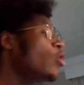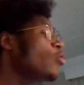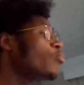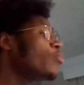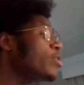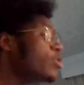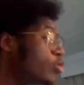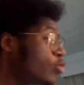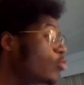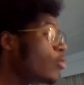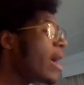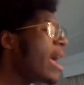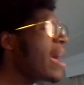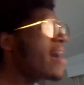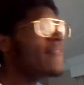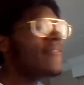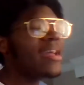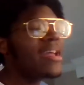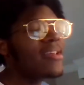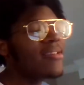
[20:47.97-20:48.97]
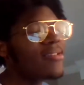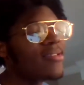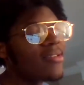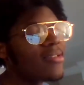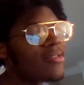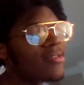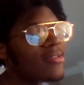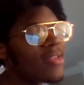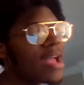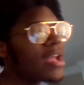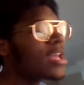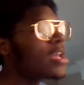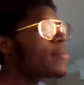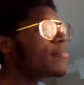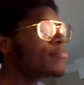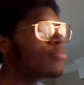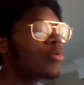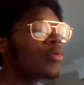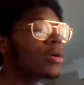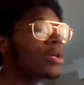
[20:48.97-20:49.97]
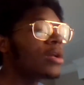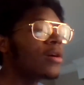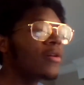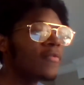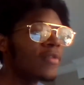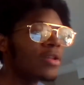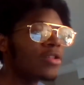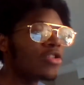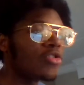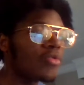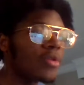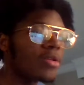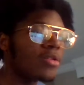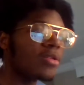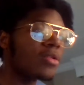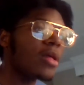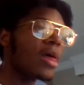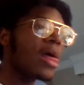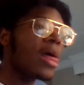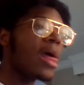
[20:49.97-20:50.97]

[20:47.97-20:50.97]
We do have a second point of interest,